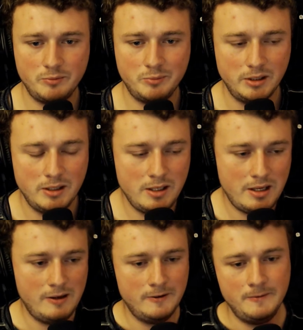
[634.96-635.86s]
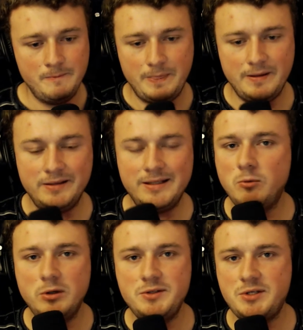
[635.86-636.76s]
But, and that
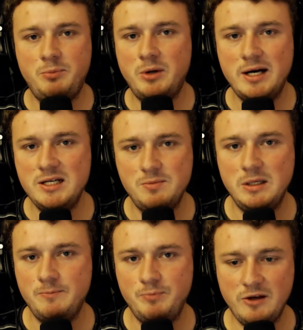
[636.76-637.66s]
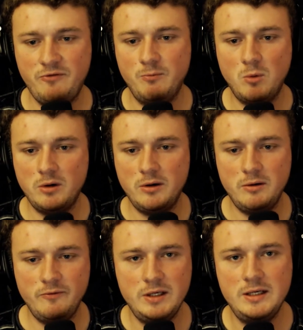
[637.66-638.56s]
wouldn't surprise me if more
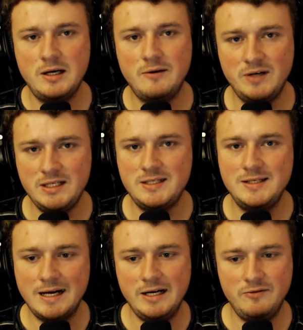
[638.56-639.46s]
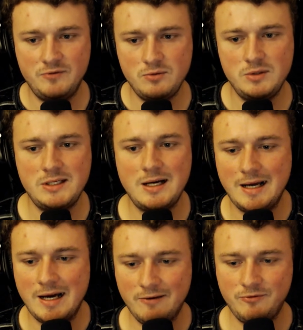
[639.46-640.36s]
Vietnam vets died of suicide
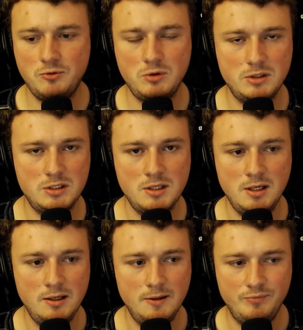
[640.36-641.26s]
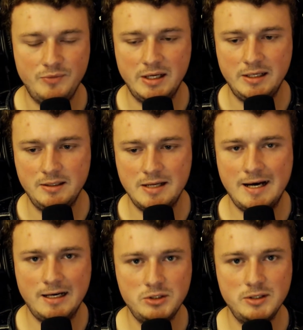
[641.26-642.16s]
afterwards than
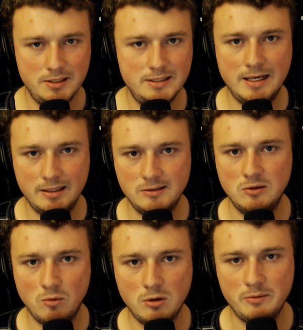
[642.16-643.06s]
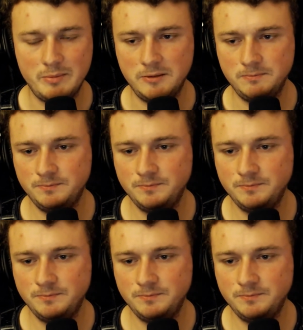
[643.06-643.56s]
actually died in the war, man.